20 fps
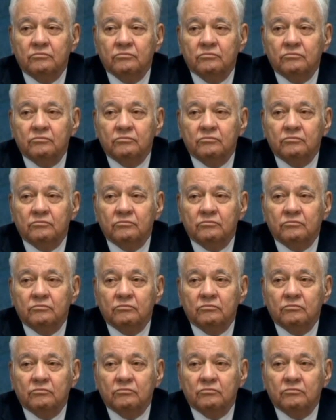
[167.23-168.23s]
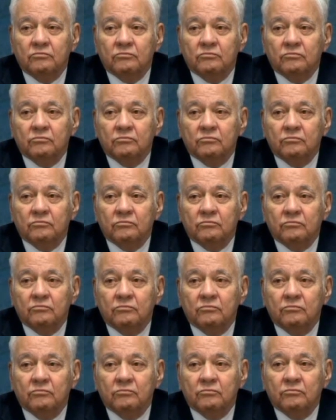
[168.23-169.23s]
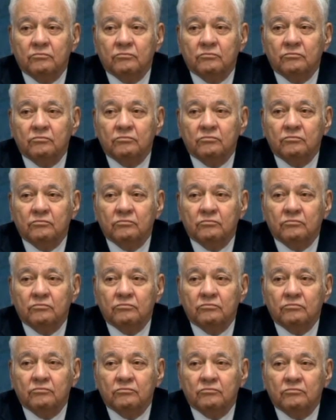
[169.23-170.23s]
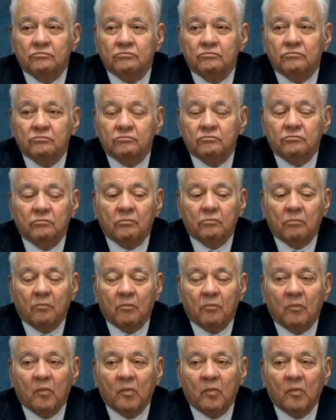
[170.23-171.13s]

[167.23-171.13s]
Nothing is said.